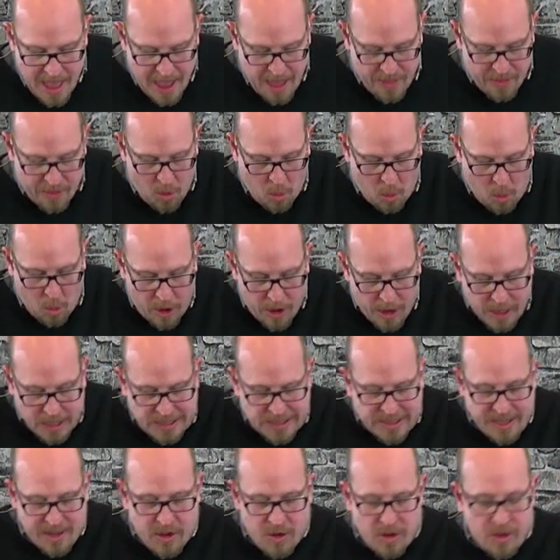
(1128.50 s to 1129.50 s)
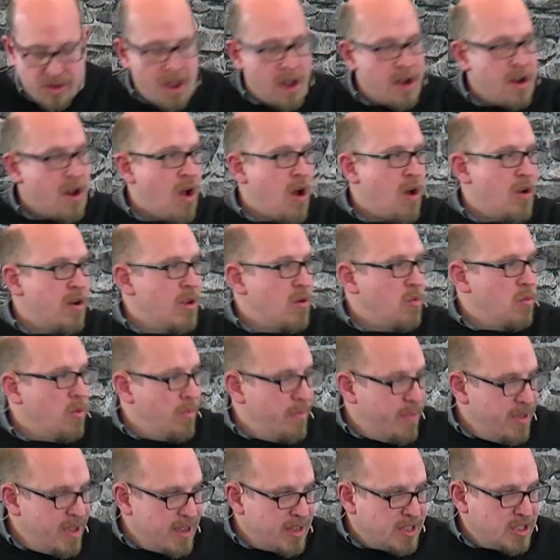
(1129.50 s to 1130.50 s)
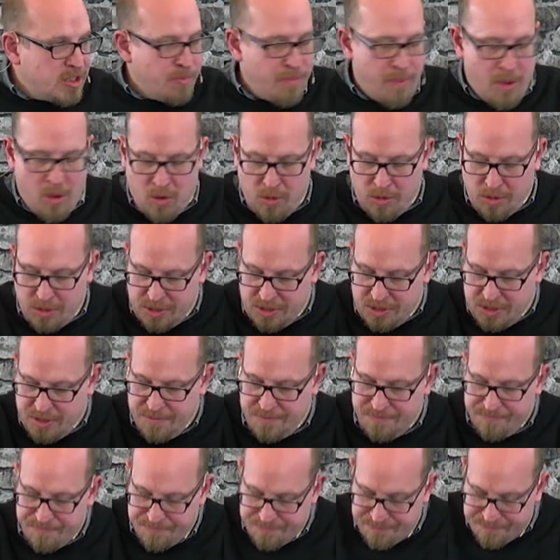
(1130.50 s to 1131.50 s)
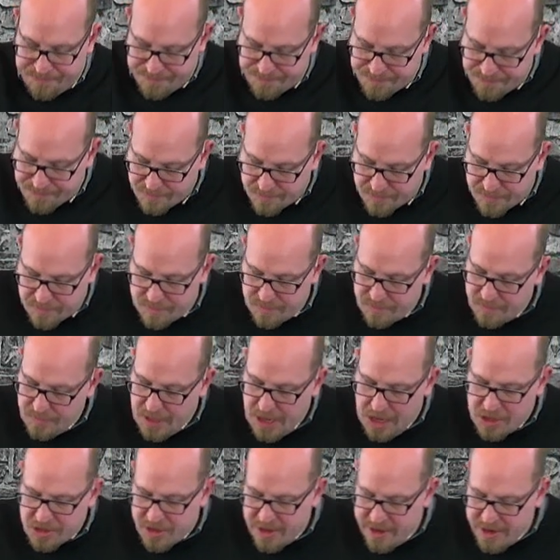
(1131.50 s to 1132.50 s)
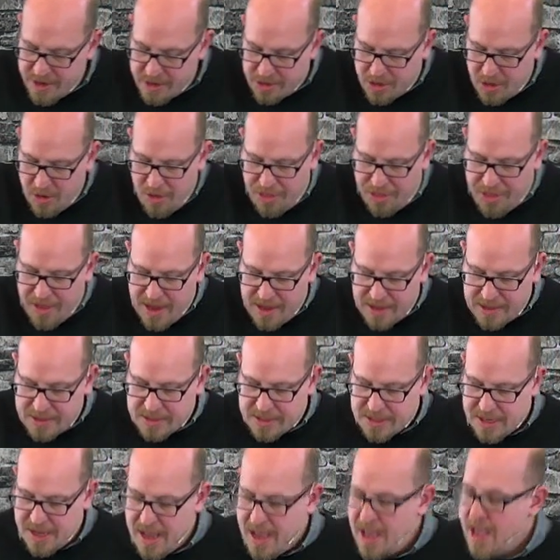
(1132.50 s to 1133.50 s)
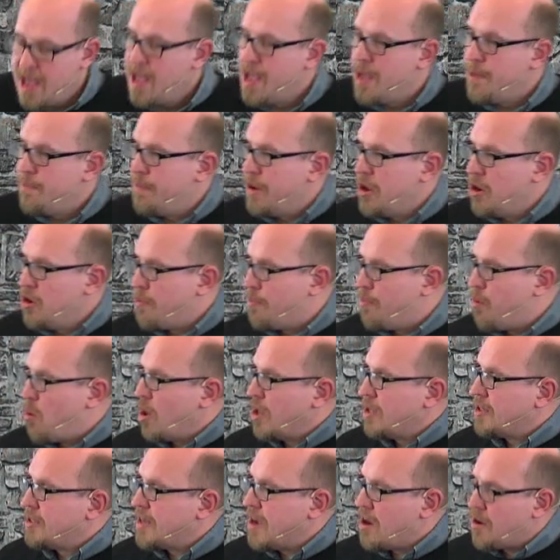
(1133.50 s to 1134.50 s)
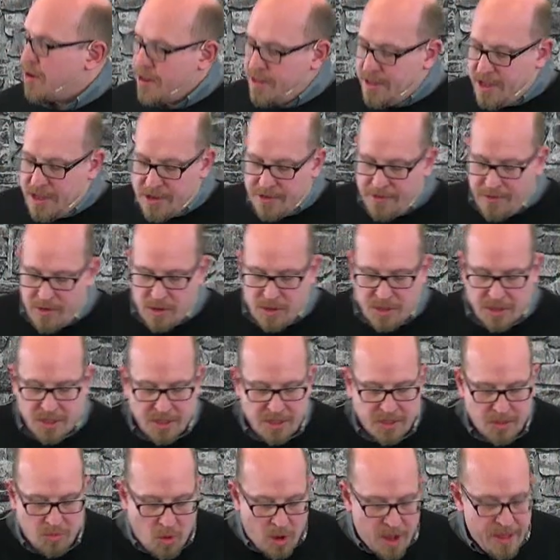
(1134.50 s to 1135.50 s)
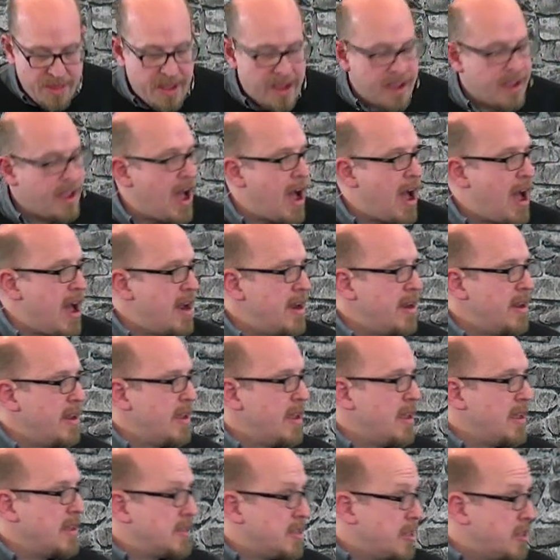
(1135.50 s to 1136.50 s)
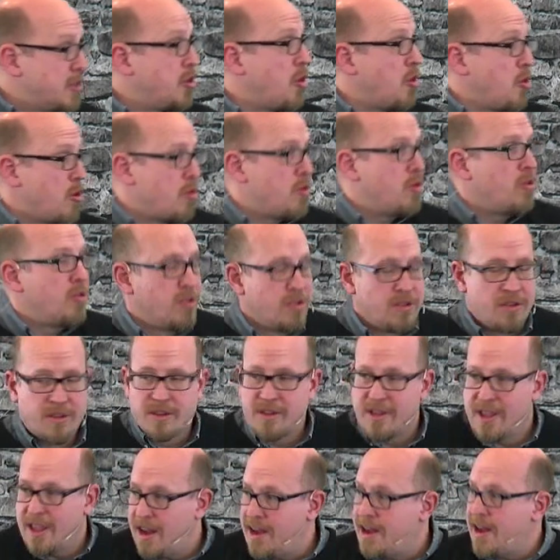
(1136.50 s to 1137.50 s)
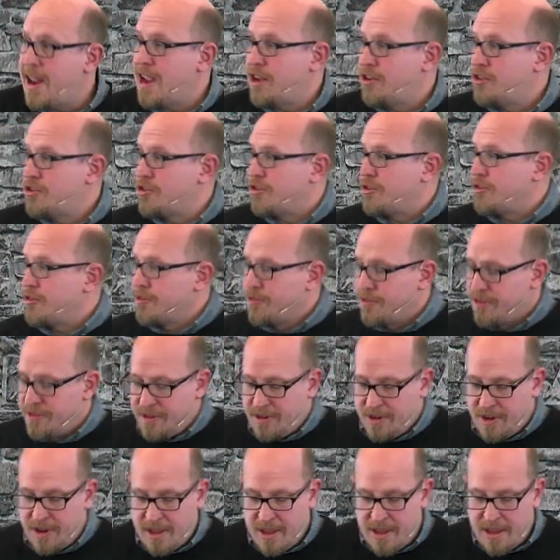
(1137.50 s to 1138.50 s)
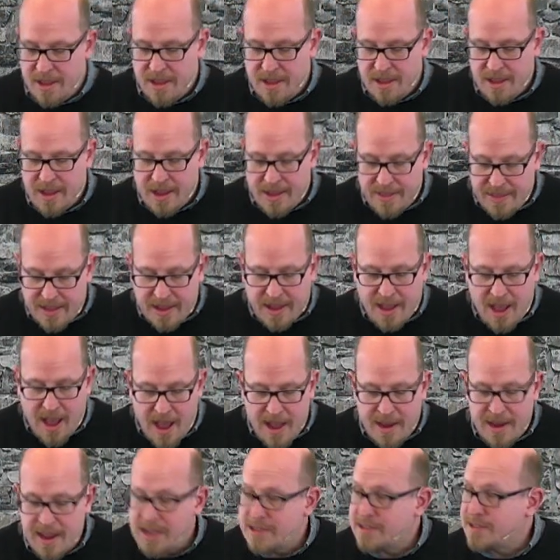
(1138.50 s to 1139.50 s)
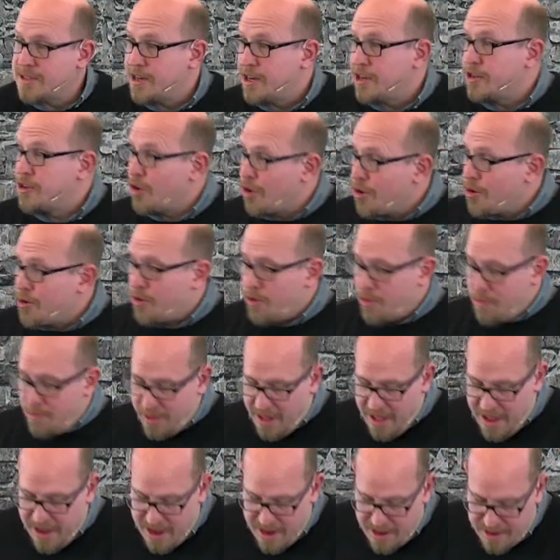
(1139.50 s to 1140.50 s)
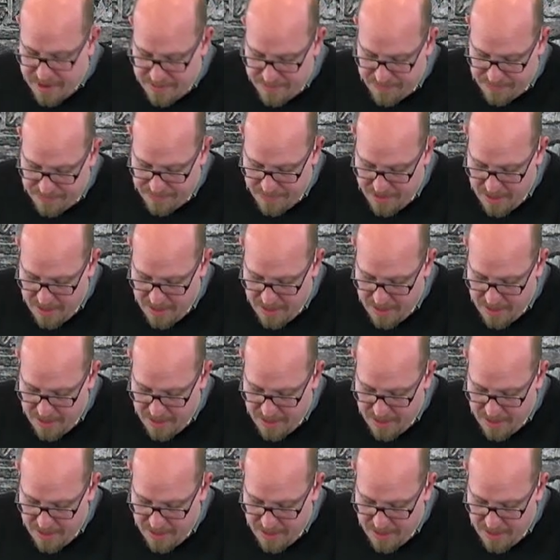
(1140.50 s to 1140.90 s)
and the works that are done on it will be exposed. So there are two things Peter points out in these verses. One, that God is eternal in nature, and that God has an eternal plan.